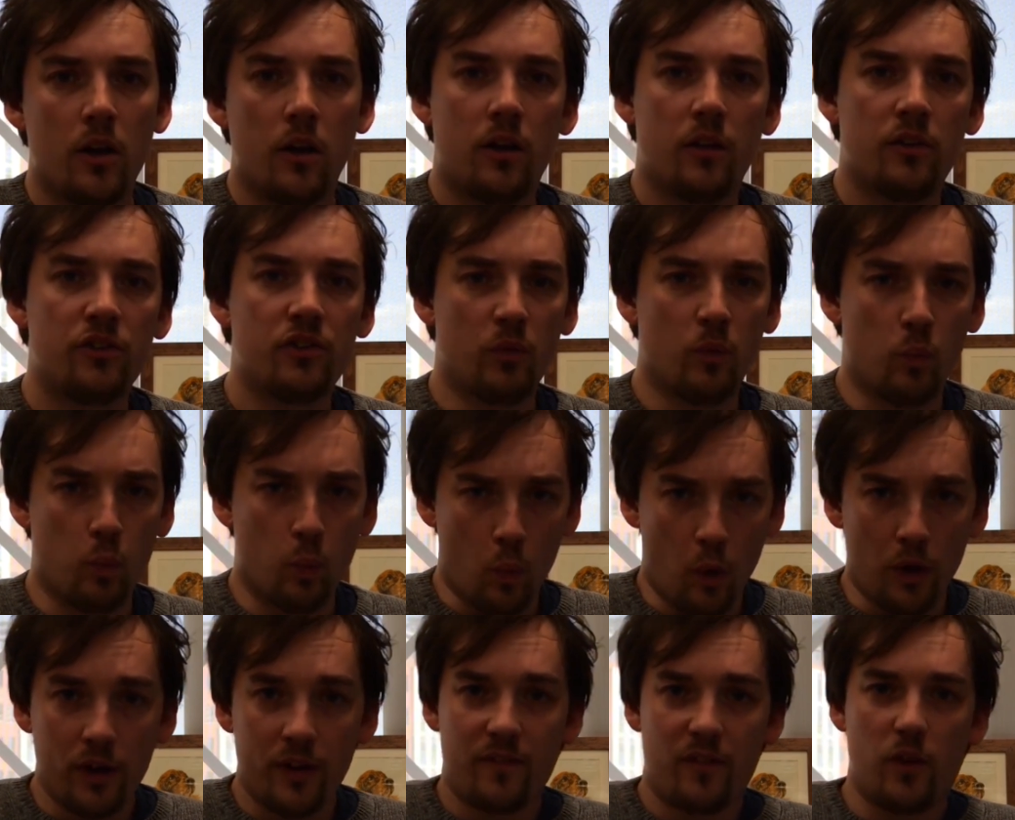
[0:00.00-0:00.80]
So
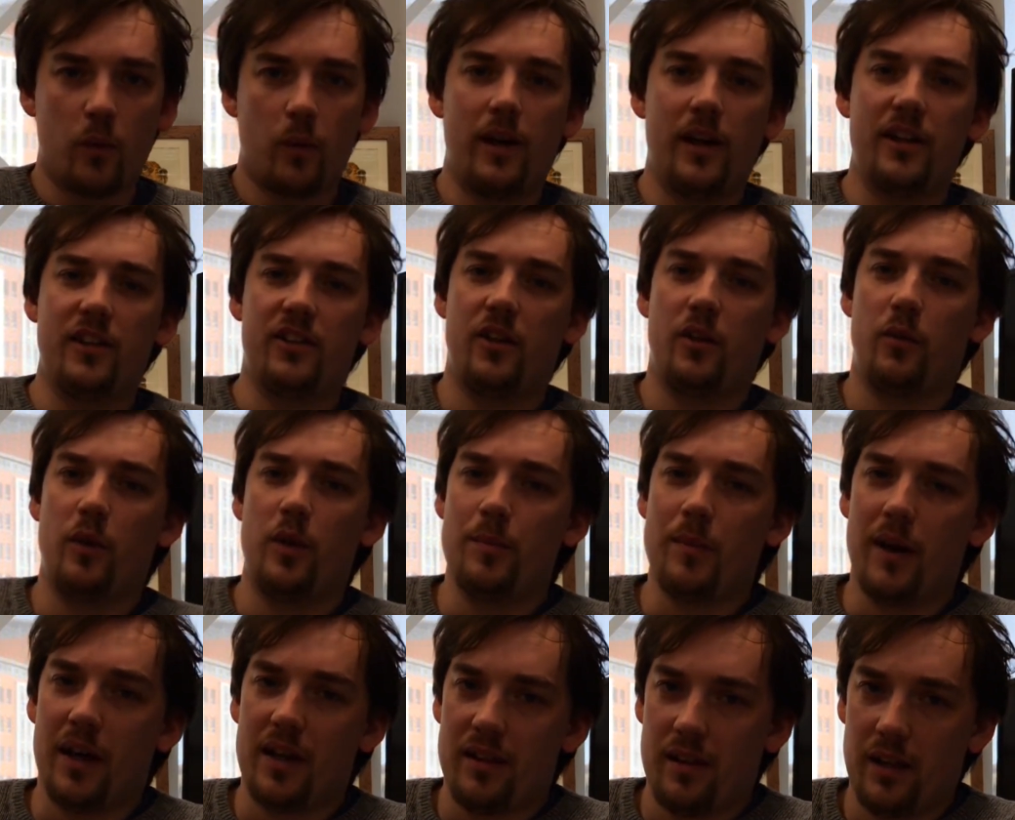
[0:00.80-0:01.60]
one of the ways that we
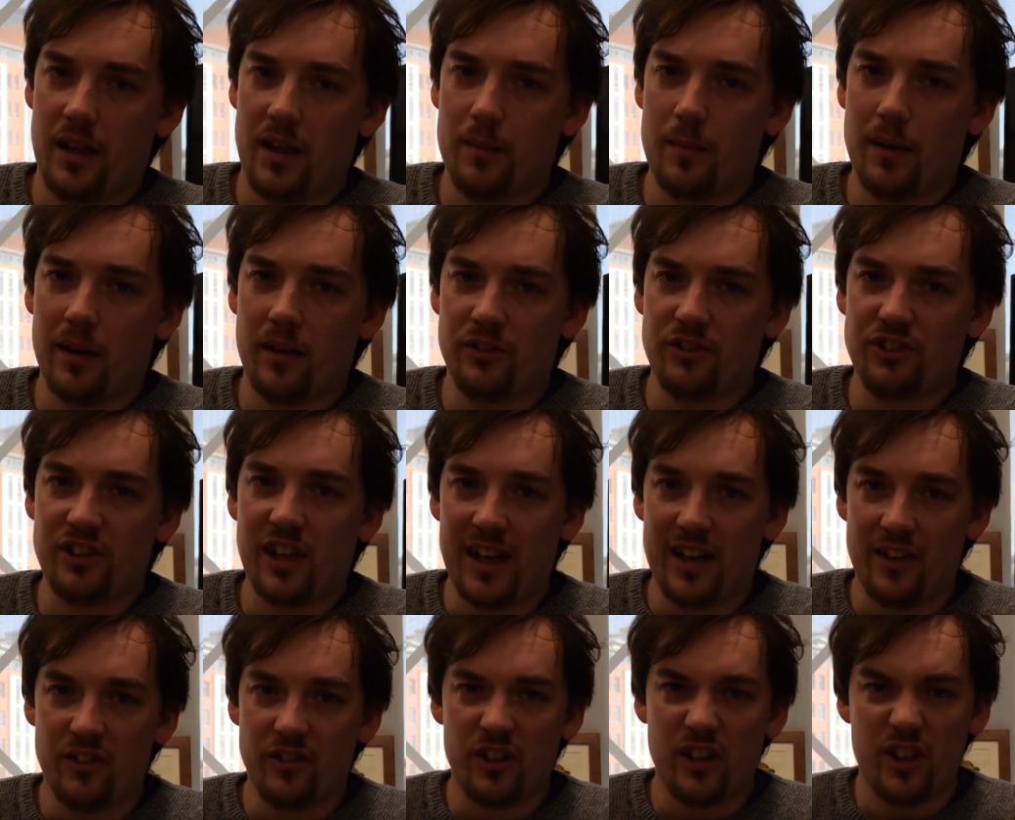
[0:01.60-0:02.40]
might think about
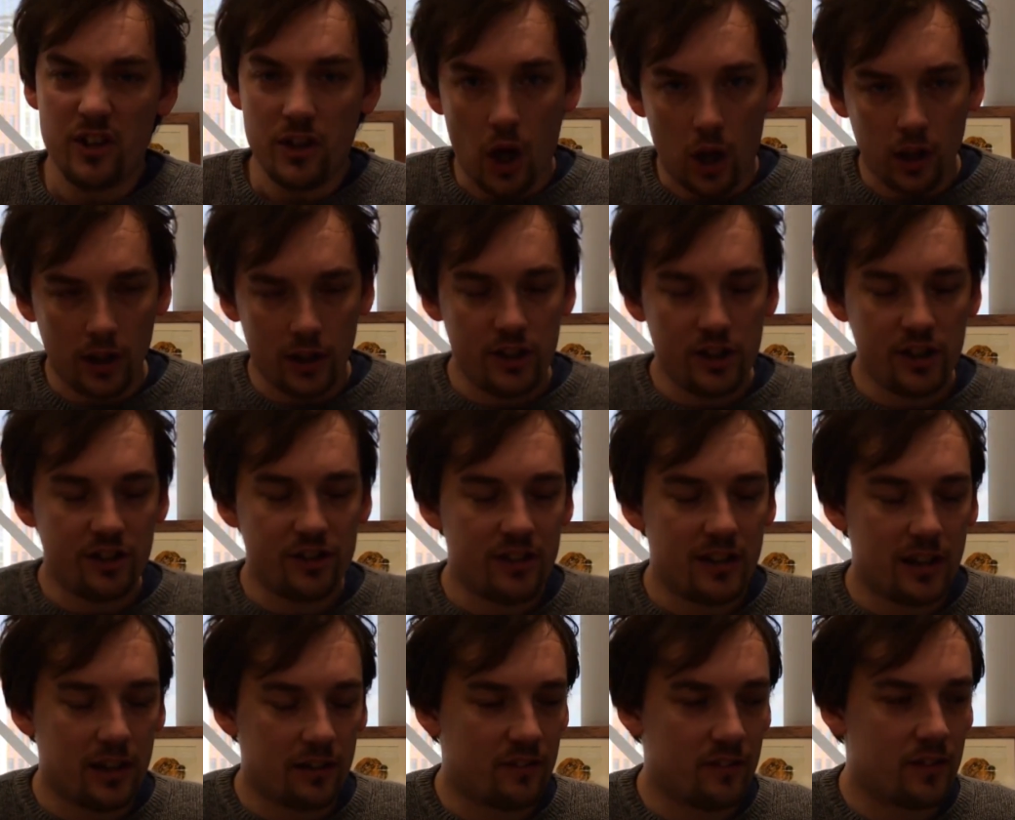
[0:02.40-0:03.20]
science and knowledge
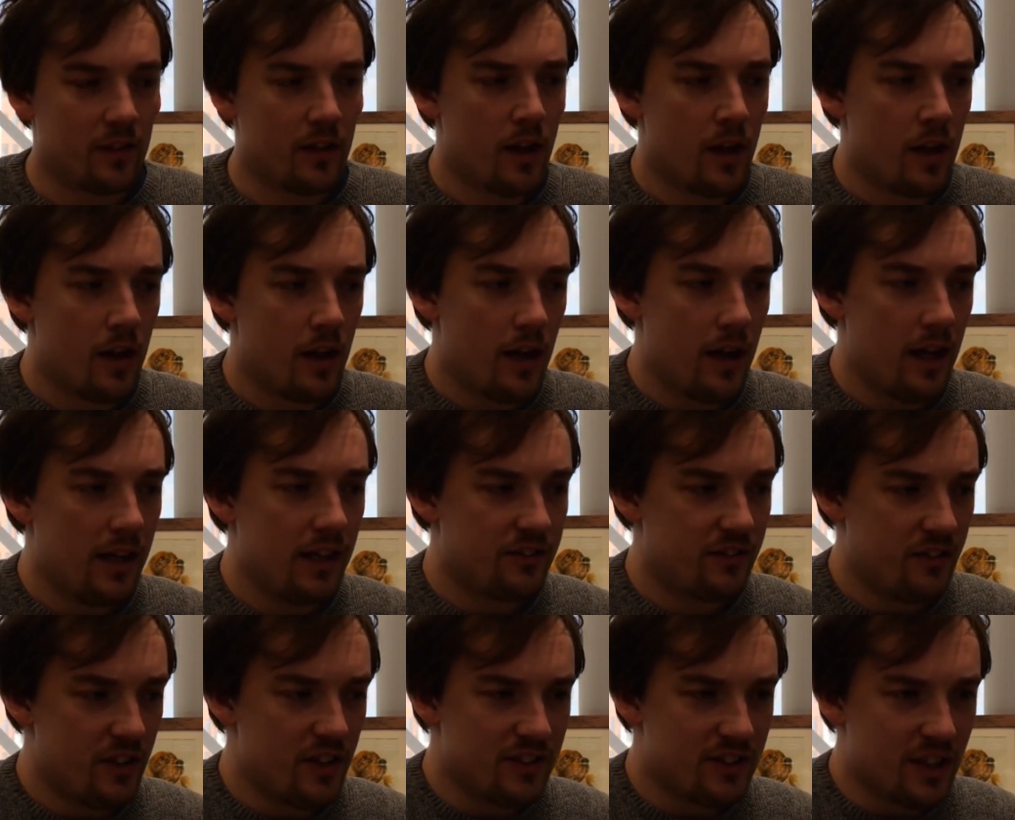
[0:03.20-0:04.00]
itself
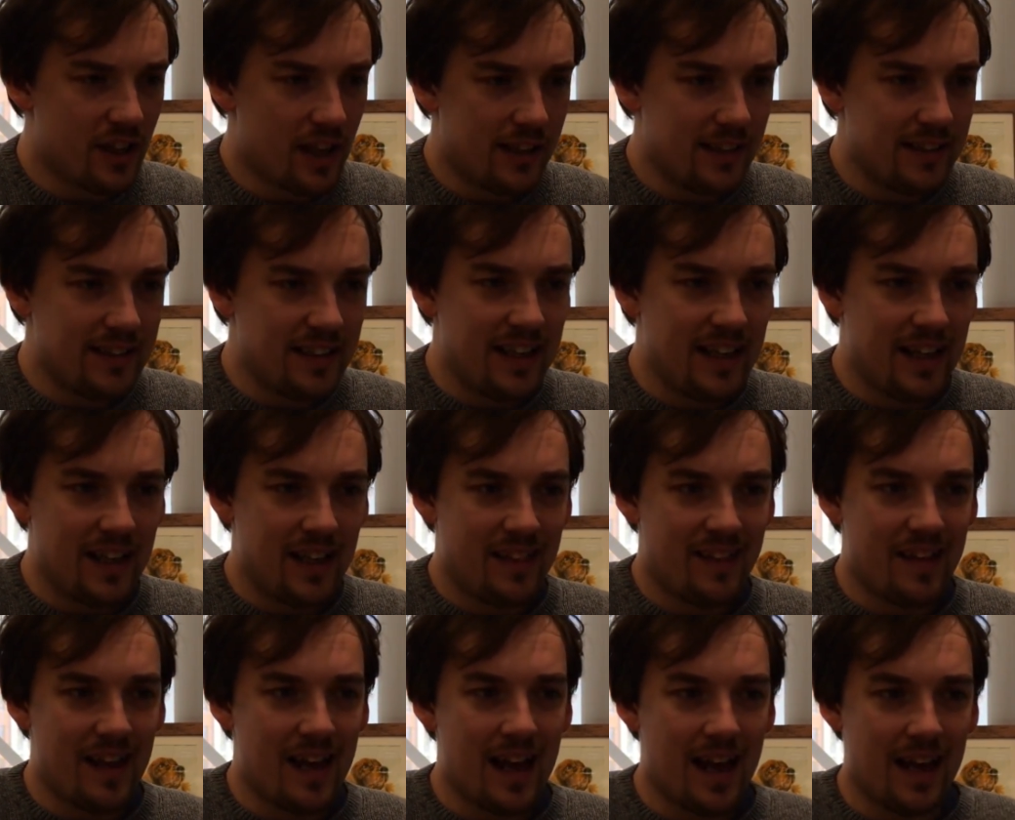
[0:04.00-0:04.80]
is this idea
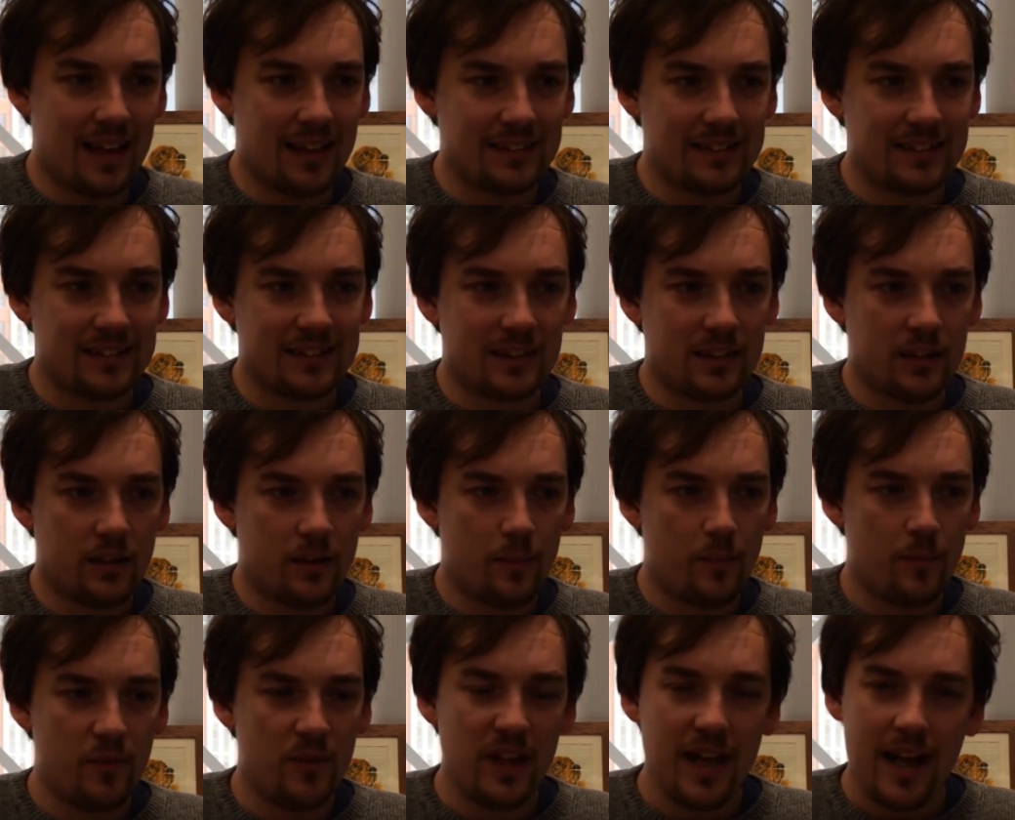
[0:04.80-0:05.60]
that
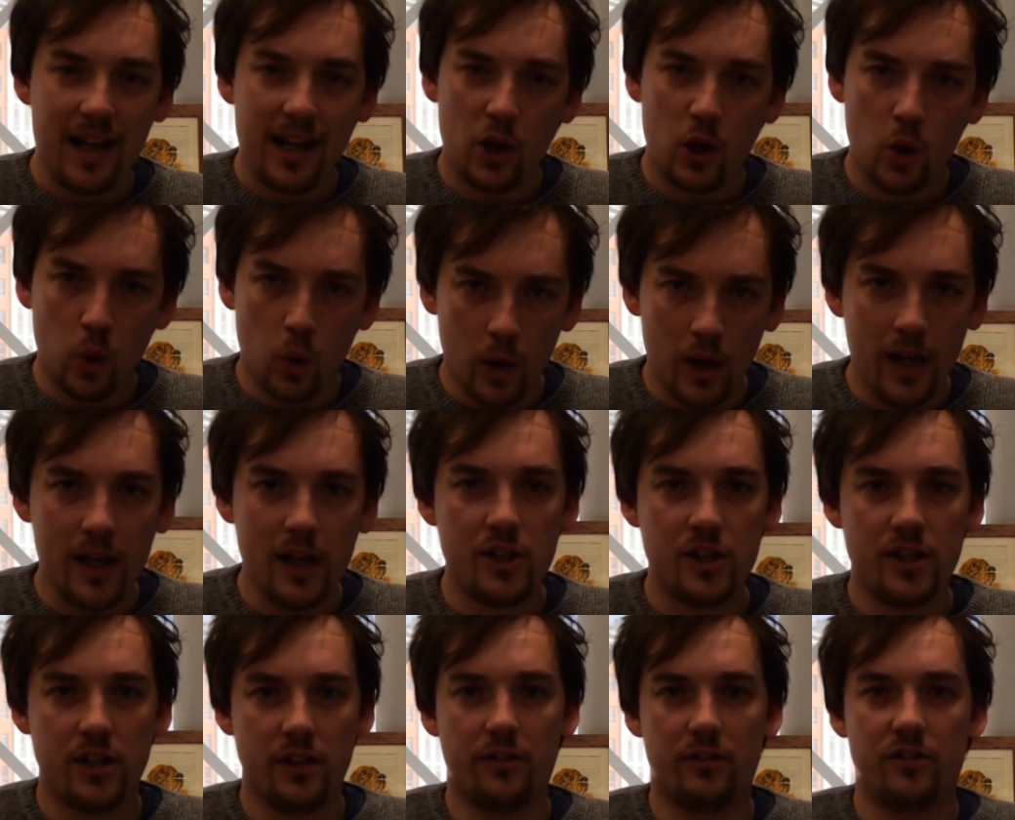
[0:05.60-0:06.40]
the
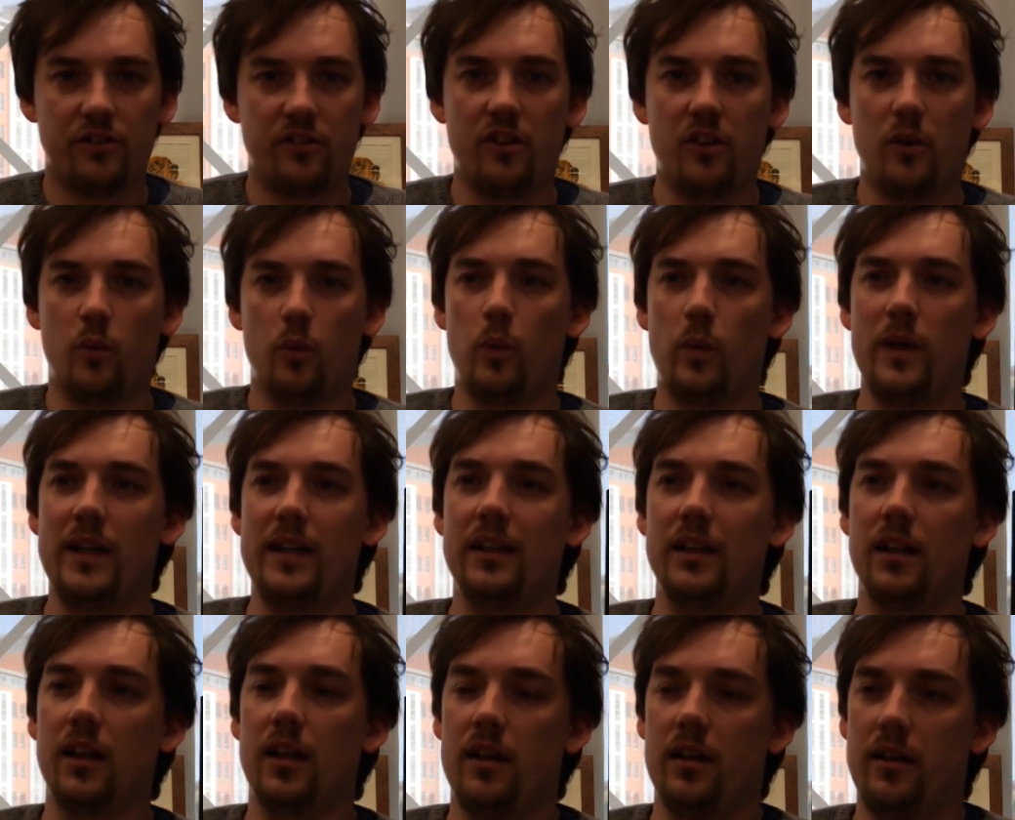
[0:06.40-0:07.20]
equations that we
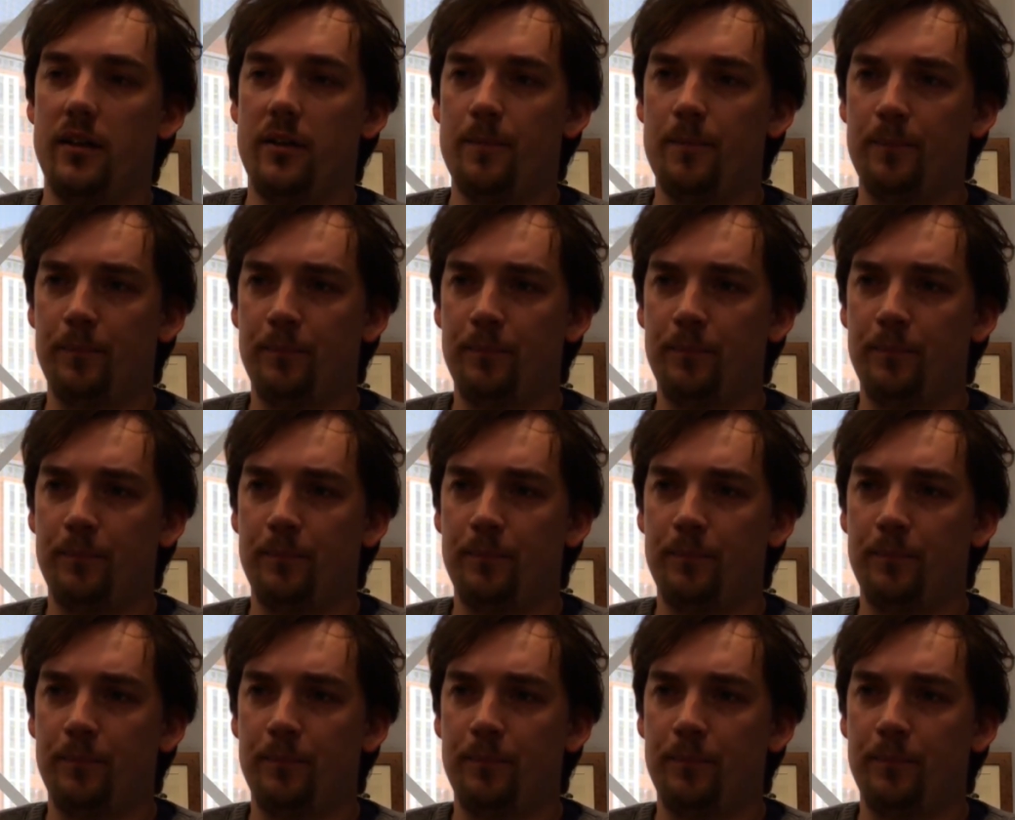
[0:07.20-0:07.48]
learn